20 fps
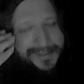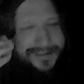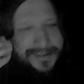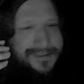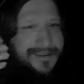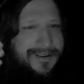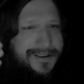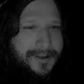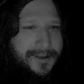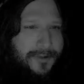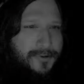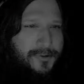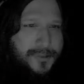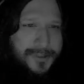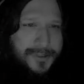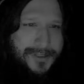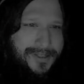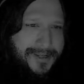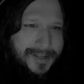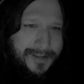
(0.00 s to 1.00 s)
It
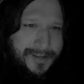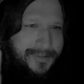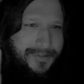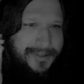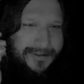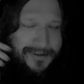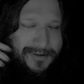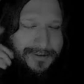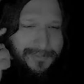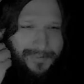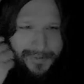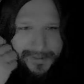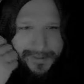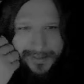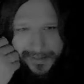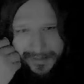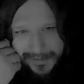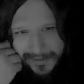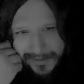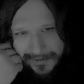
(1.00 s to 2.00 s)
just inhibits our
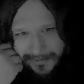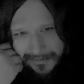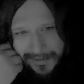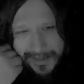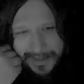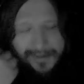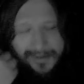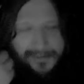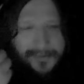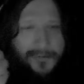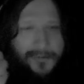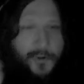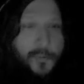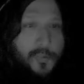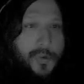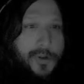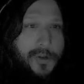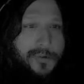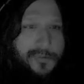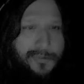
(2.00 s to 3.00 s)
ability to like
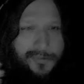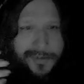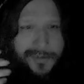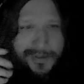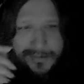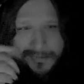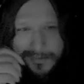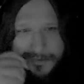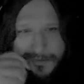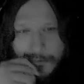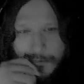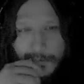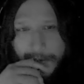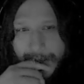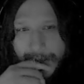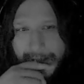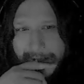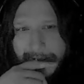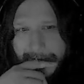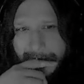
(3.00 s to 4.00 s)
grow and
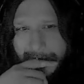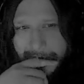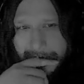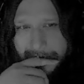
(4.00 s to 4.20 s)
create.